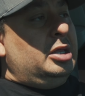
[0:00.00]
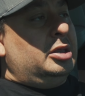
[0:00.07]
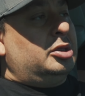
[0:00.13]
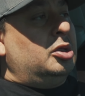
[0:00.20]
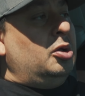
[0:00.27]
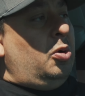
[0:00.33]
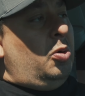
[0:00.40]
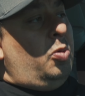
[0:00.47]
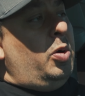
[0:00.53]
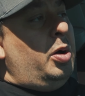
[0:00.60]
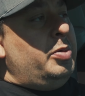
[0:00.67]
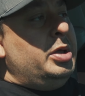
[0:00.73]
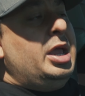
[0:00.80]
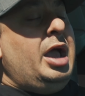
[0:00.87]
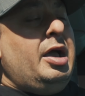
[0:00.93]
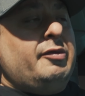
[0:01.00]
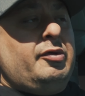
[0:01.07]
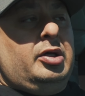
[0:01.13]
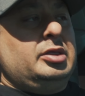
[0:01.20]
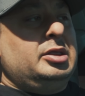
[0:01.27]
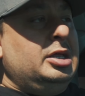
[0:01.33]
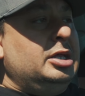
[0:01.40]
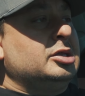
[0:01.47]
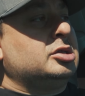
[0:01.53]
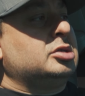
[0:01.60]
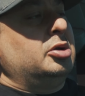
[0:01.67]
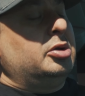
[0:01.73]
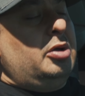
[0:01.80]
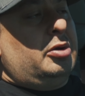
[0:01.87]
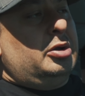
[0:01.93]
And so what we have on this
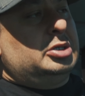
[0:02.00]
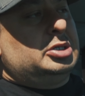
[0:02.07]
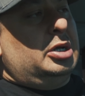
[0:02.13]
Toyota